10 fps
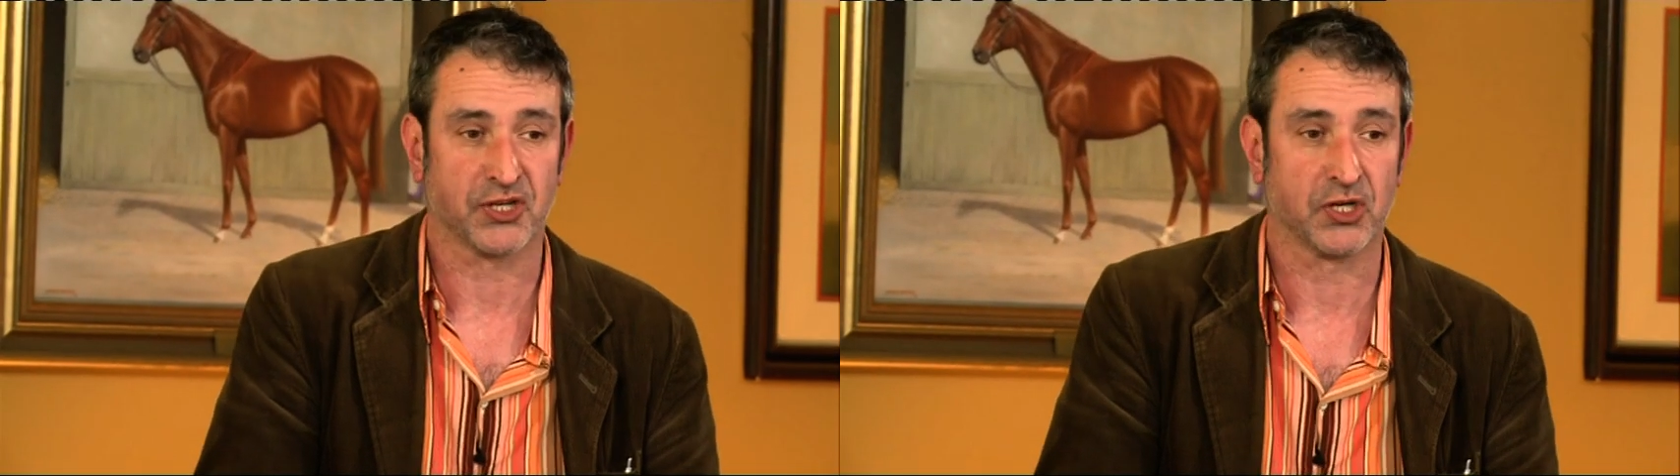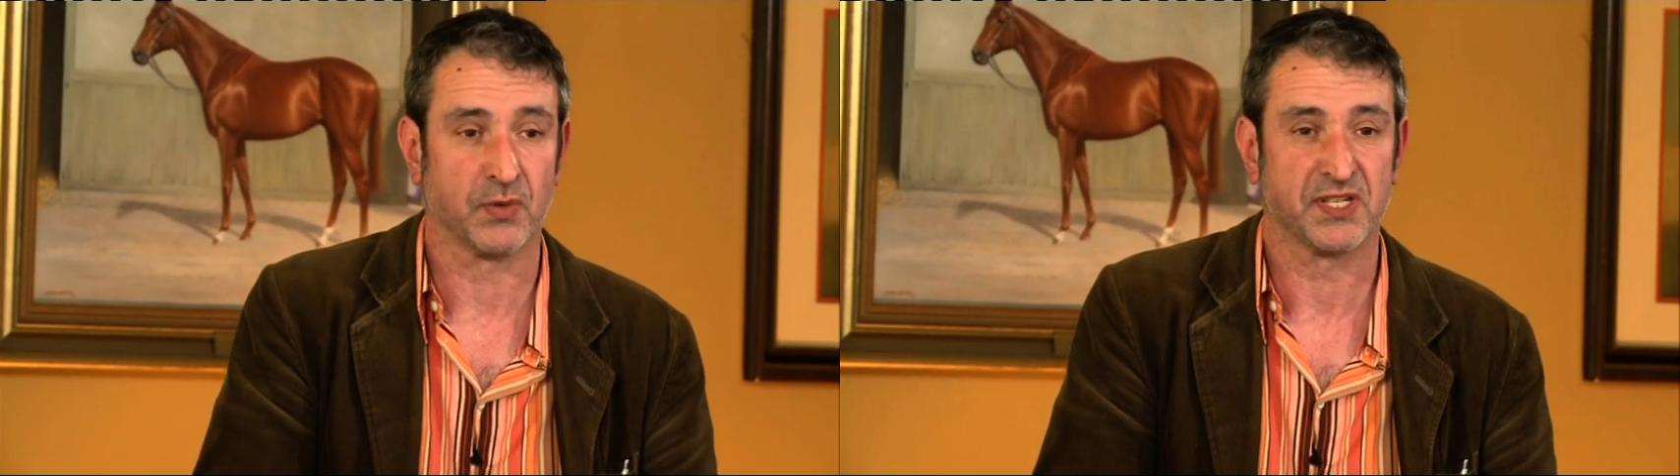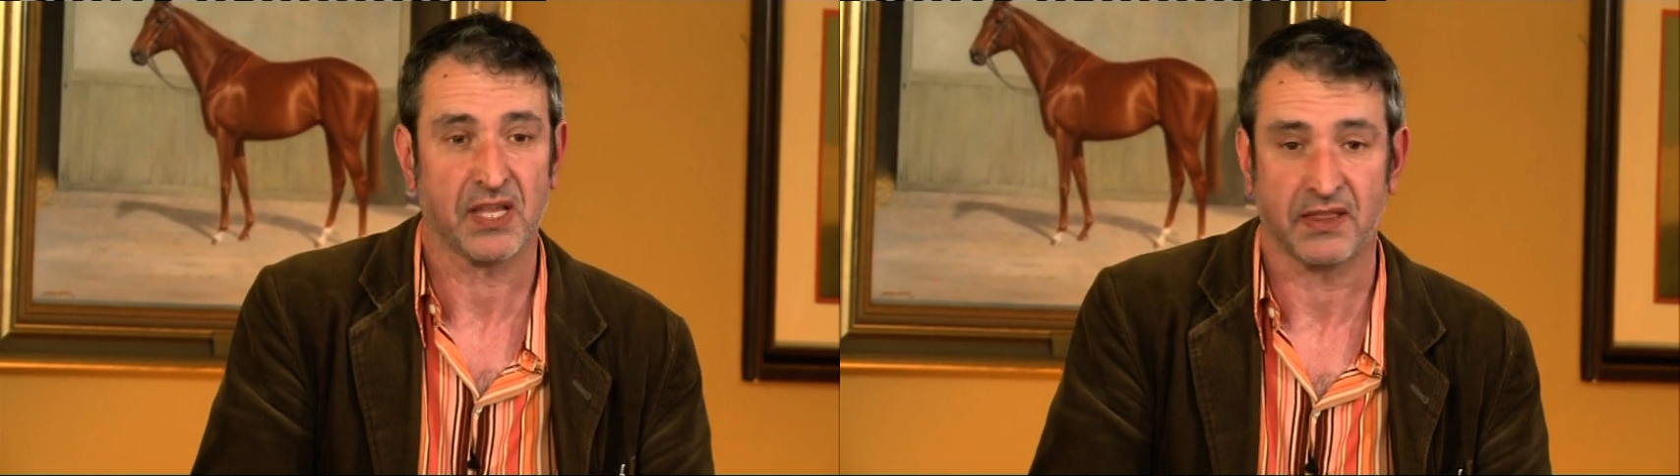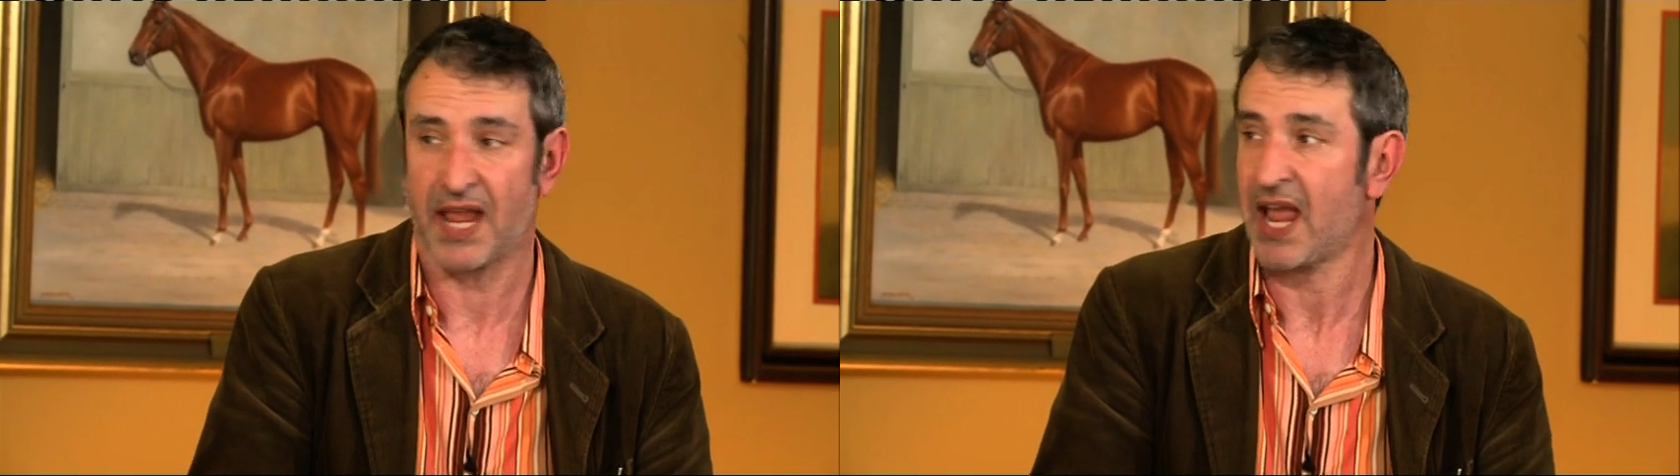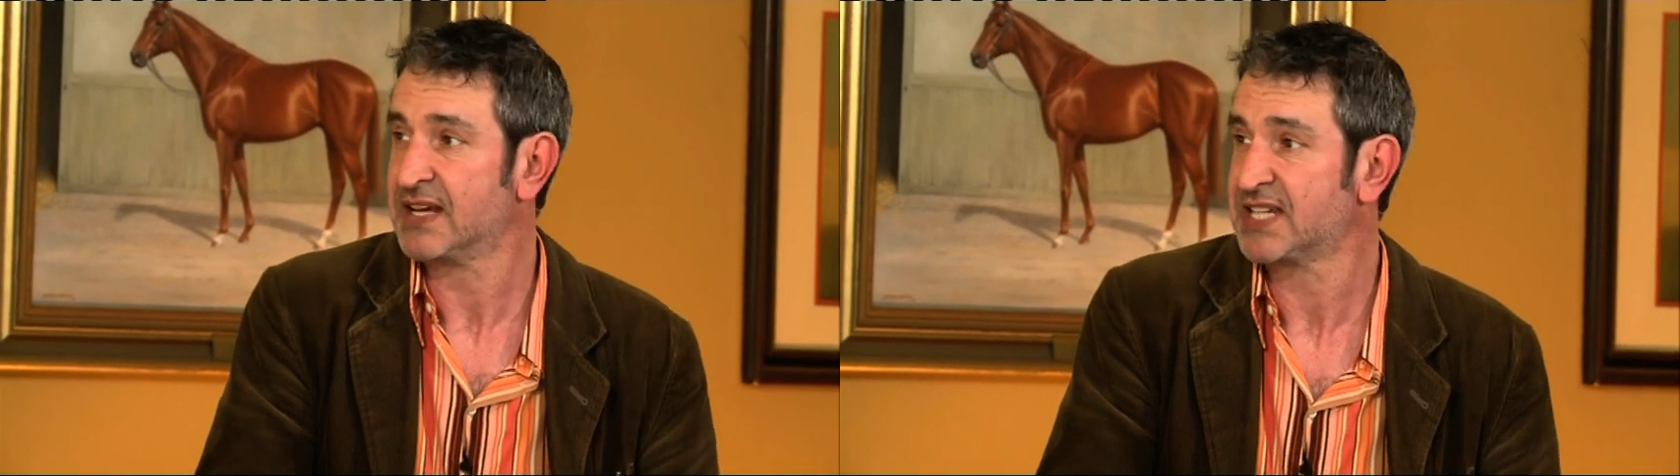to do is sit
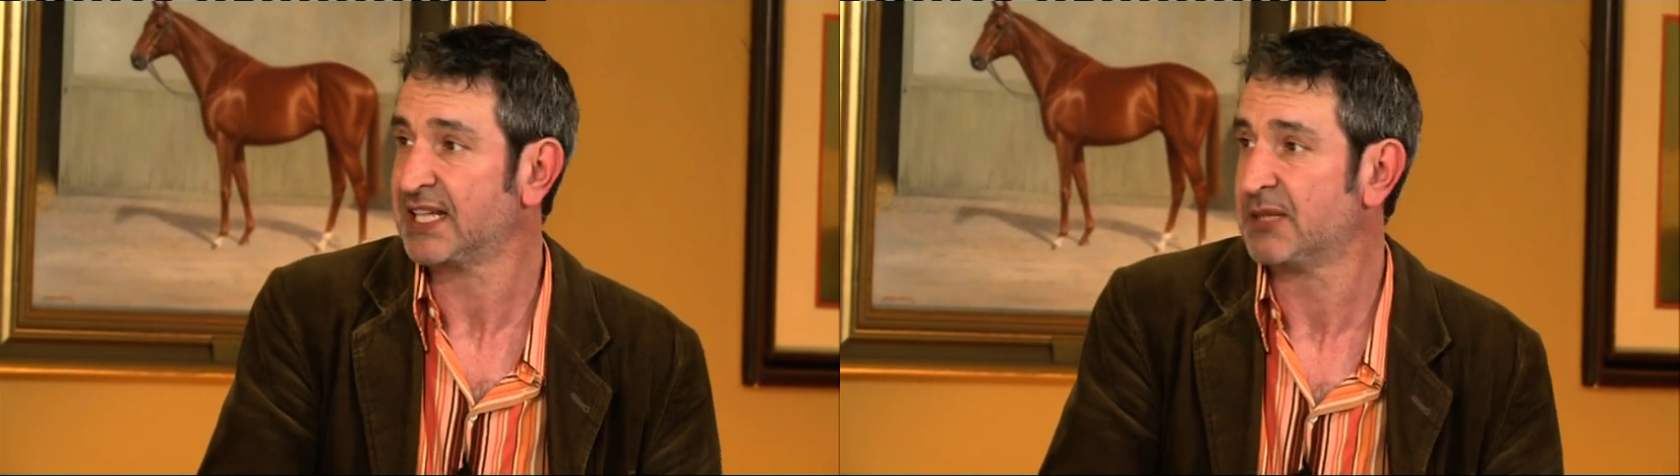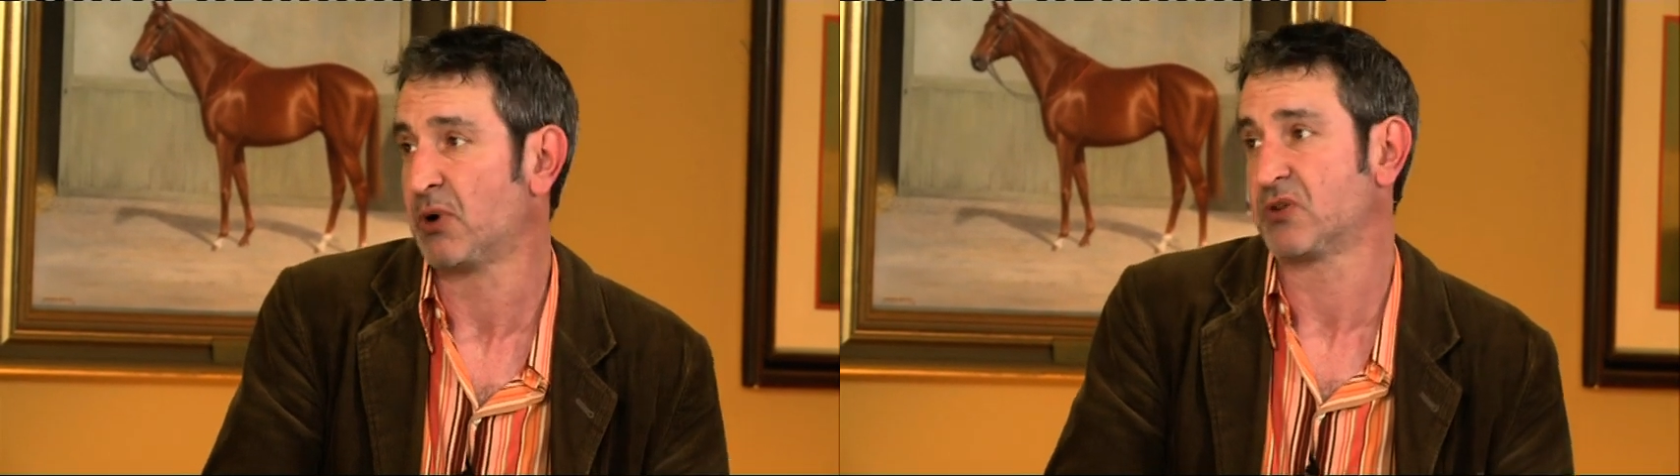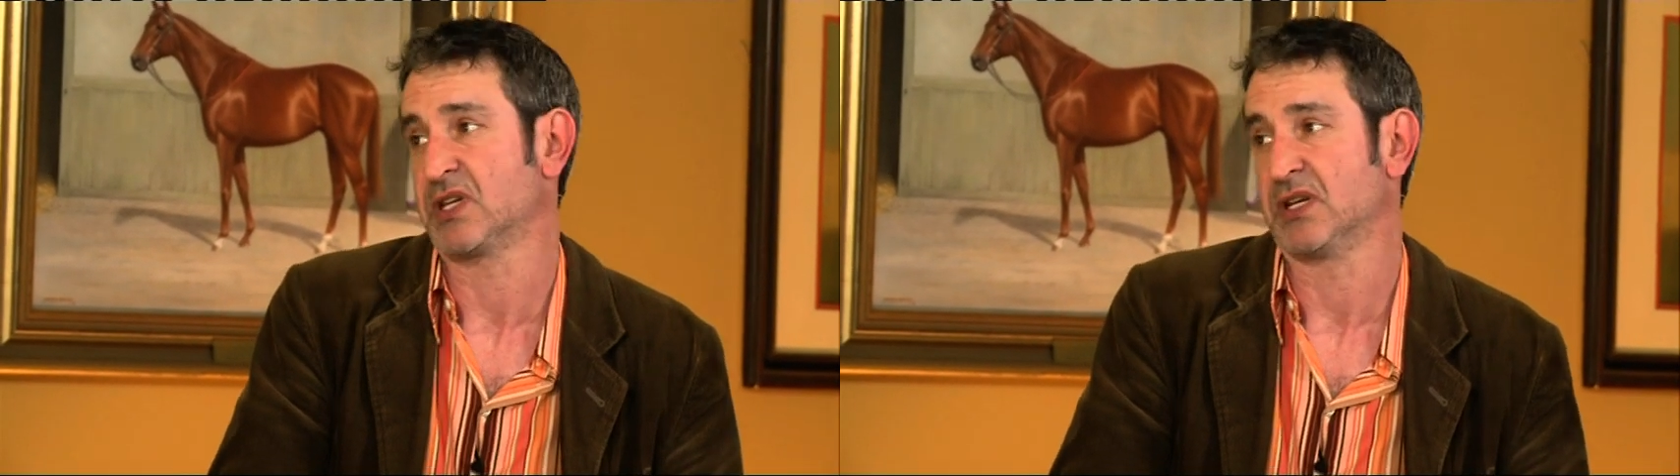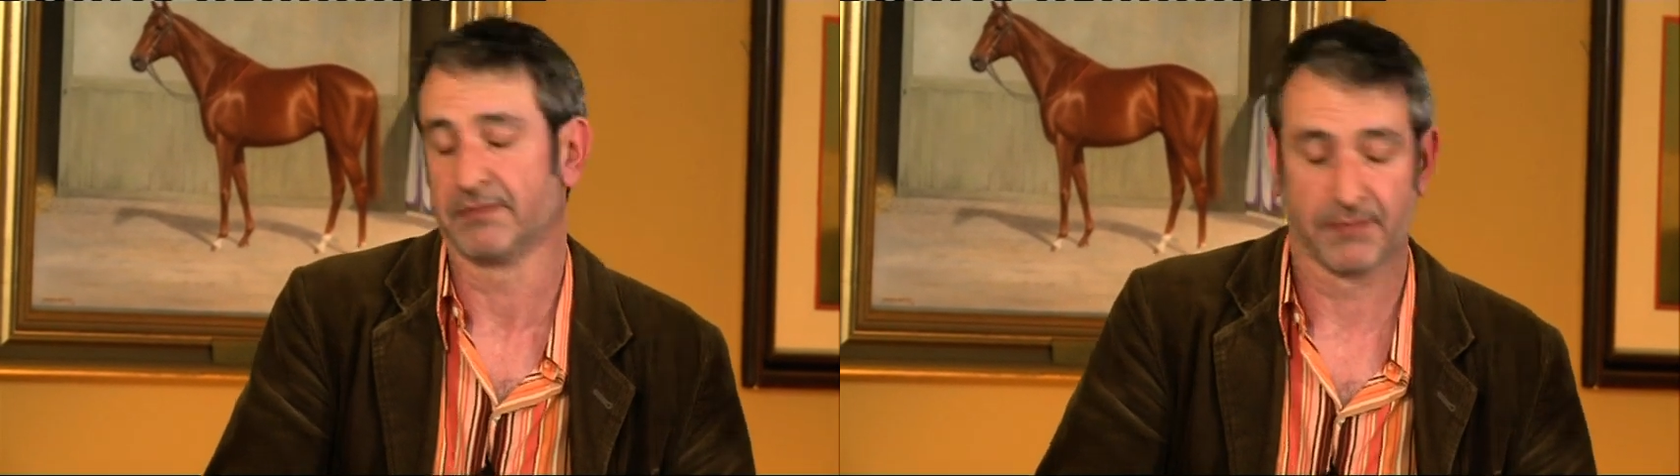there and take the box seat.